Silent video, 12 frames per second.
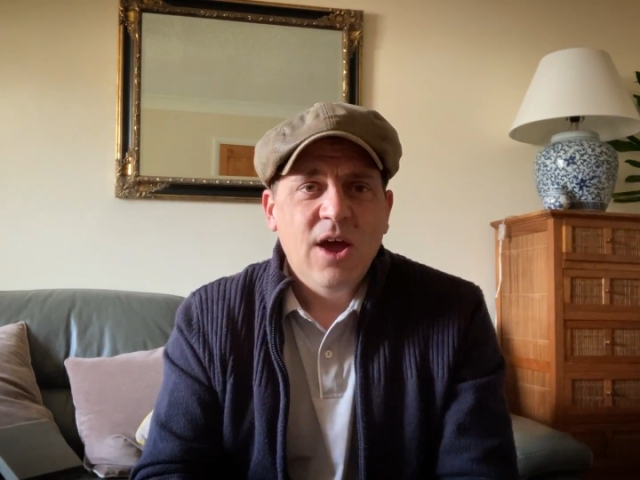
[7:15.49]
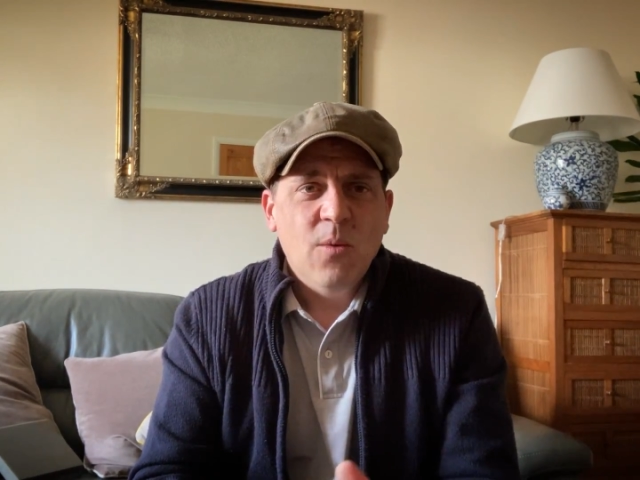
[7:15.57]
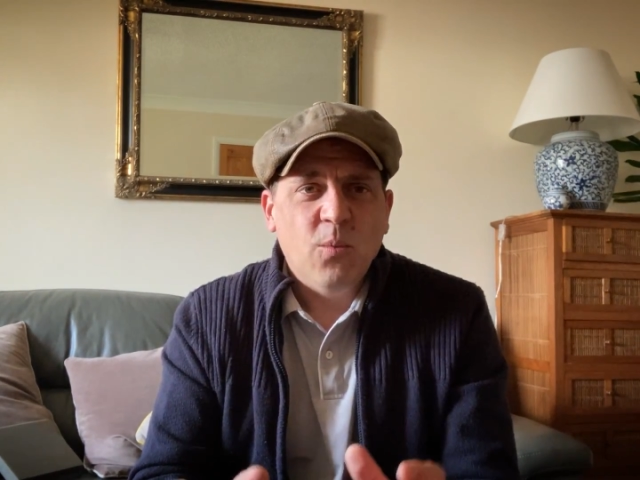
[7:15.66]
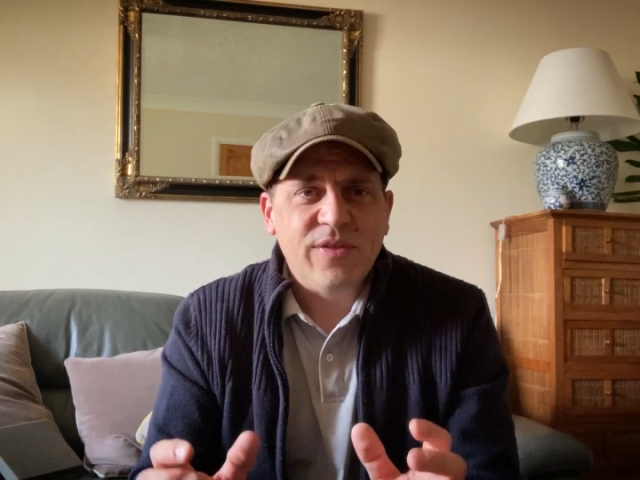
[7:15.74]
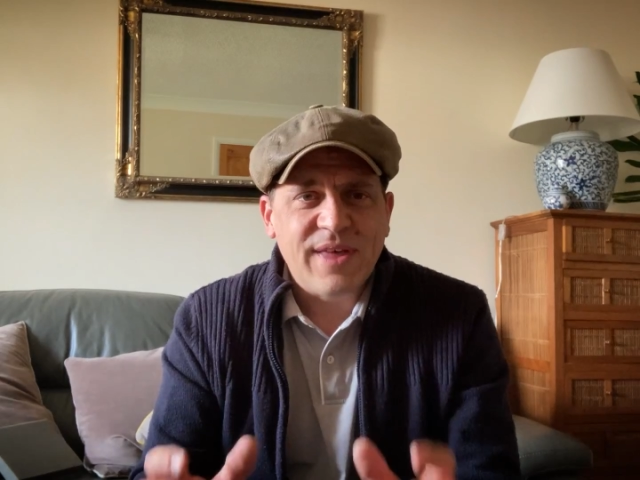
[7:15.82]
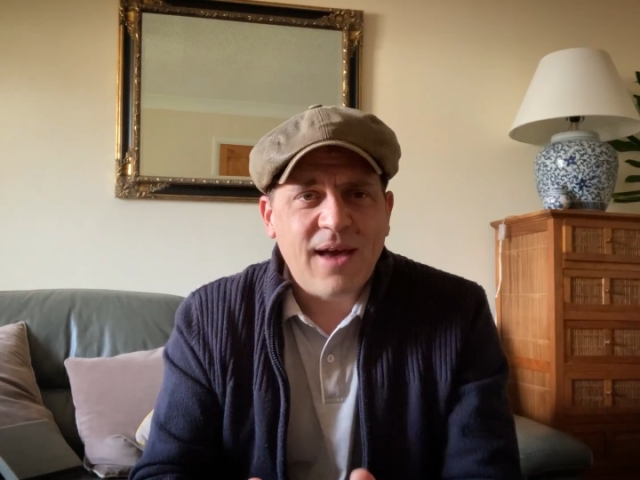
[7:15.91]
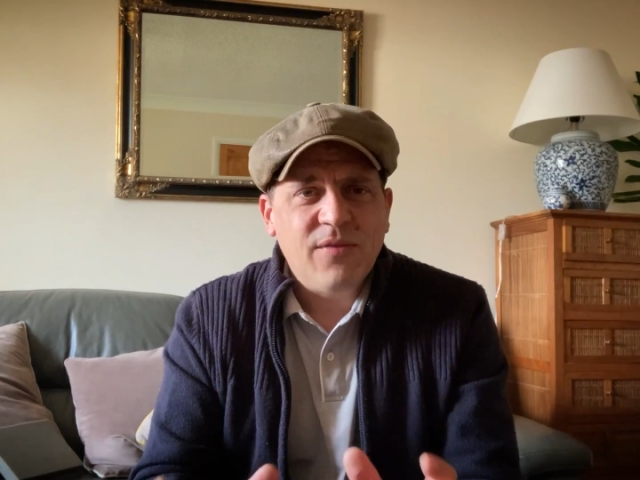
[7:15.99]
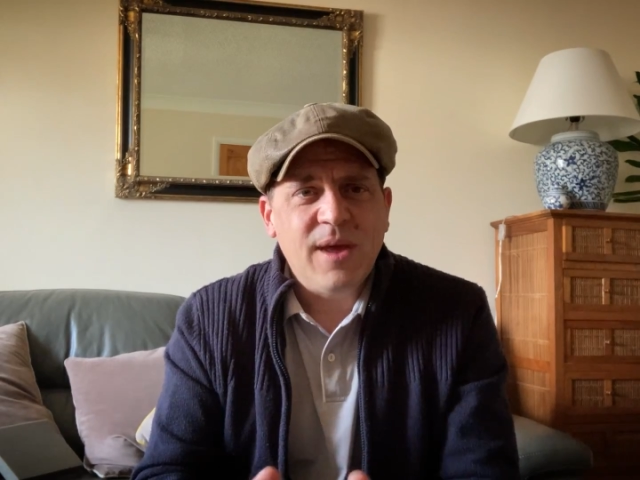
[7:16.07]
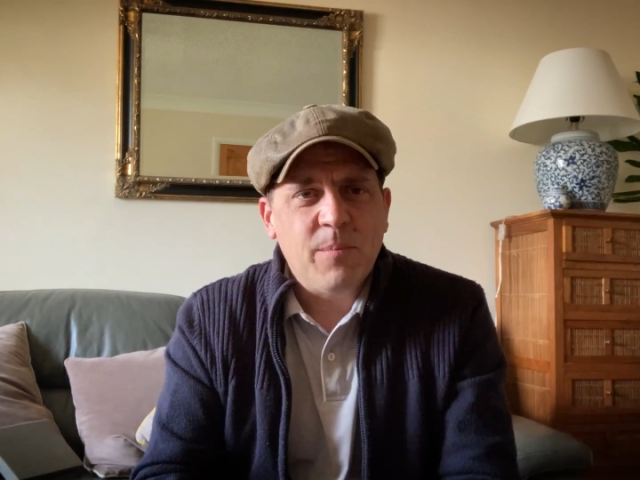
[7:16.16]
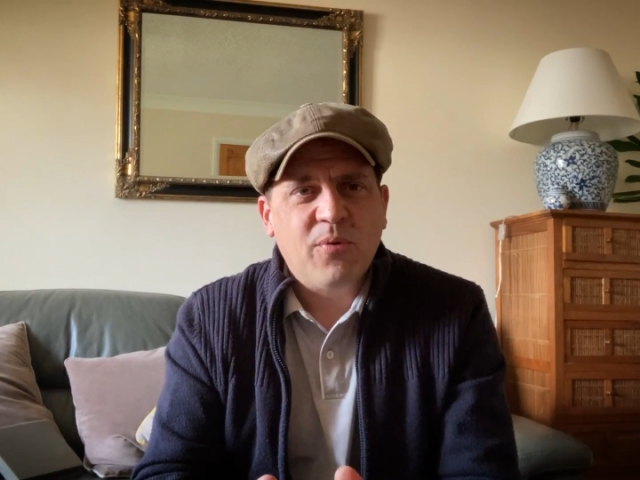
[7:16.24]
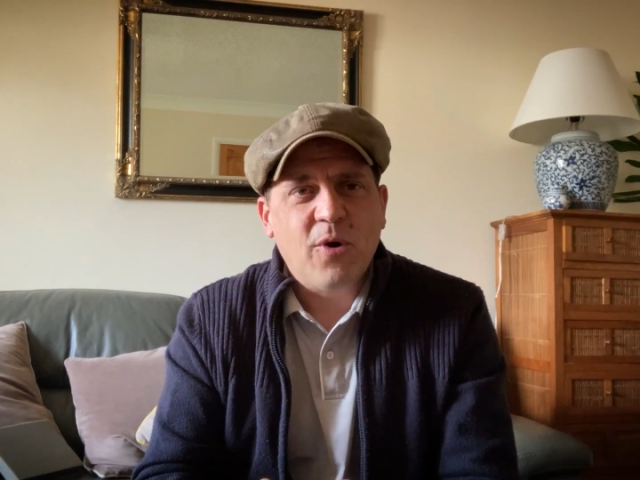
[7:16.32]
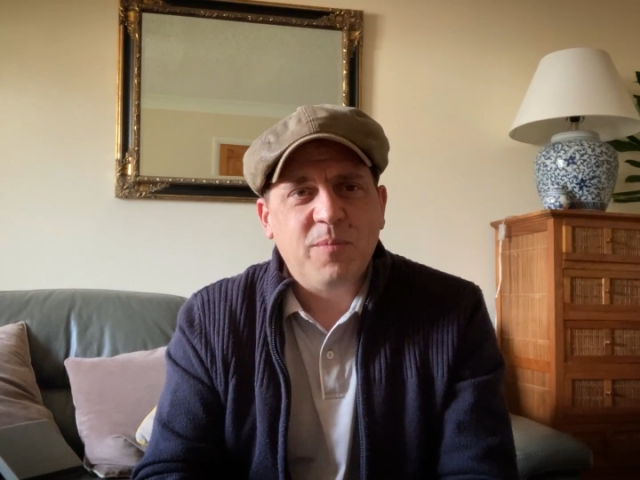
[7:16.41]
without their
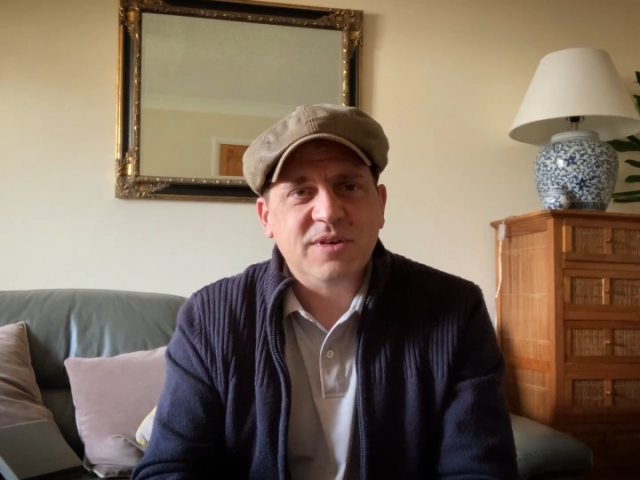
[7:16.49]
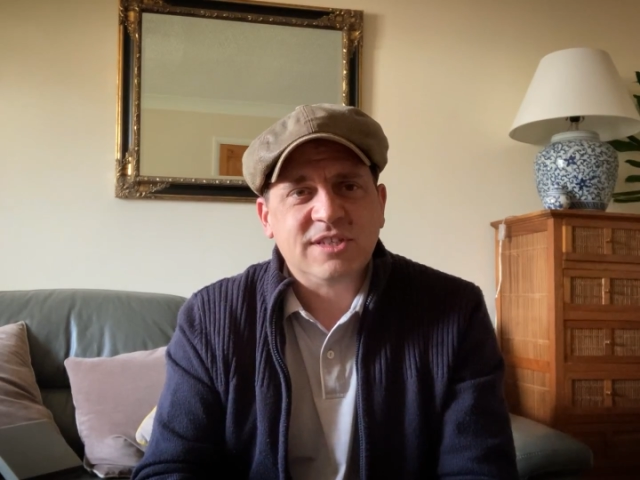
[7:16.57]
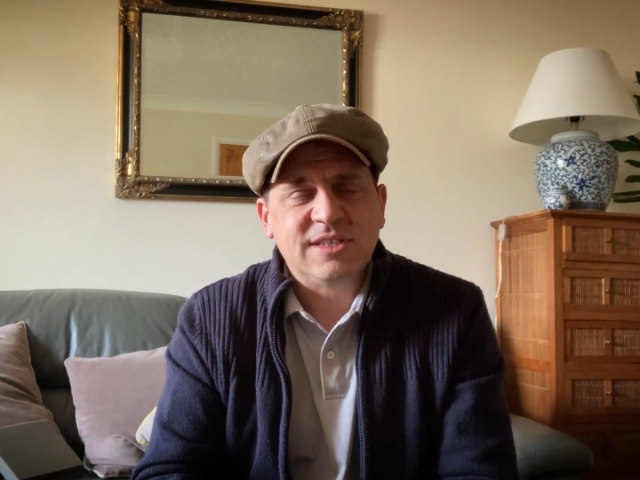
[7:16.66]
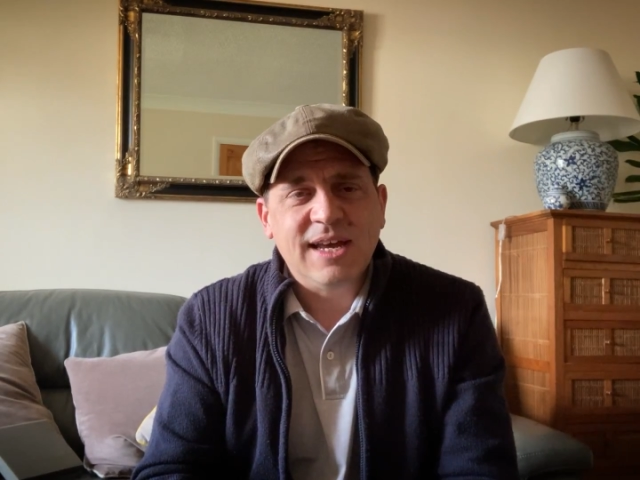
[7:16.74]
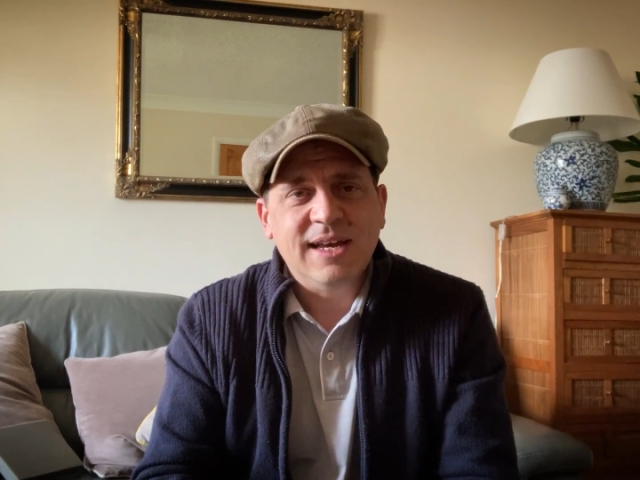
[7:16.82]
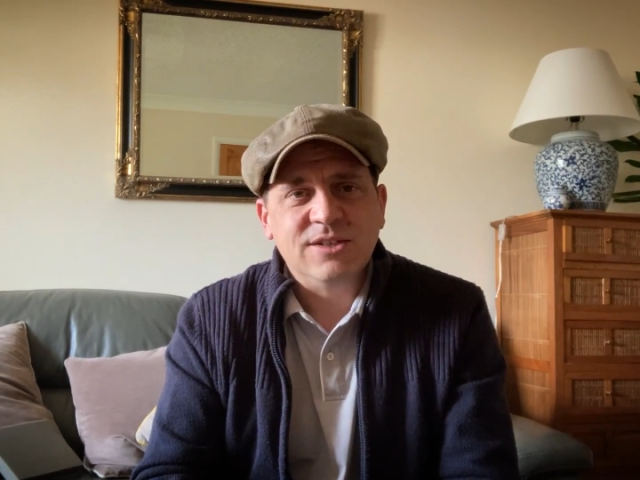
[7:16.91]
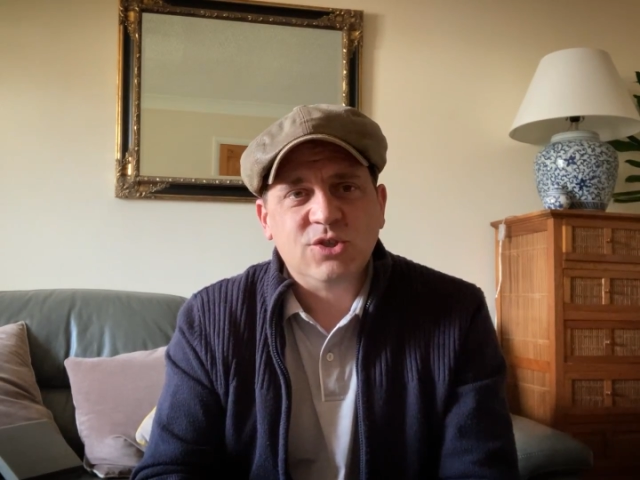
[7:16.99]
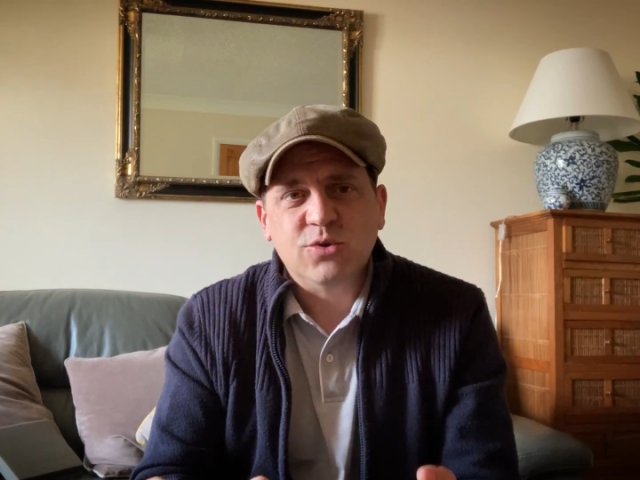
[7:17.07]
proper stands,